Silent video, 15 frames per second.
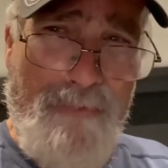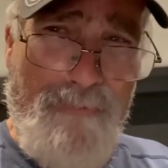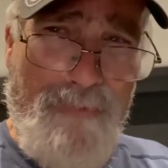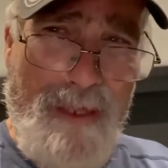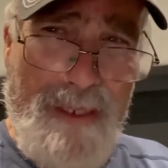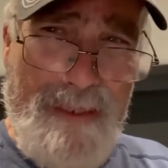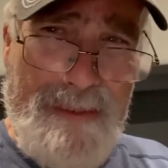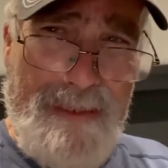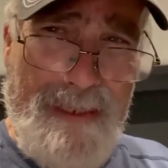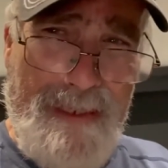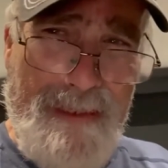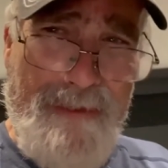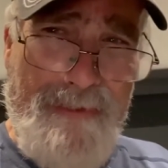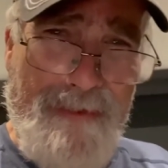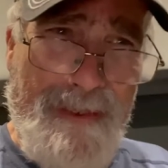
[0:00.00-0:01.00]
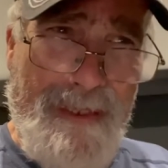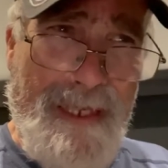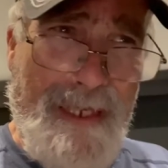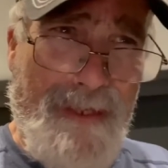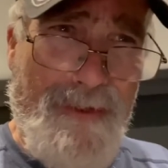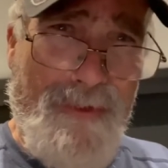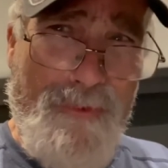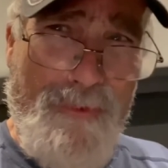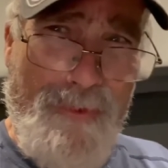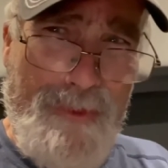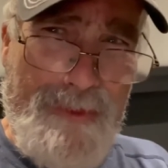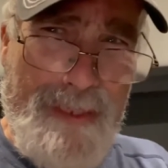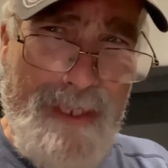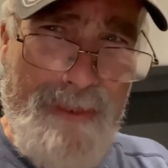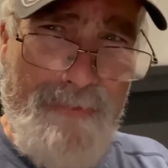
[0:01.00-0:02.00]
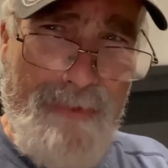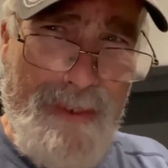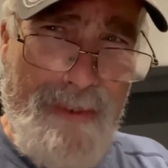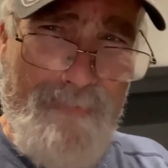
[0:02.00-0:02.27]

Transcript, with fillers: flies in, you can't go, oh, there's Henry.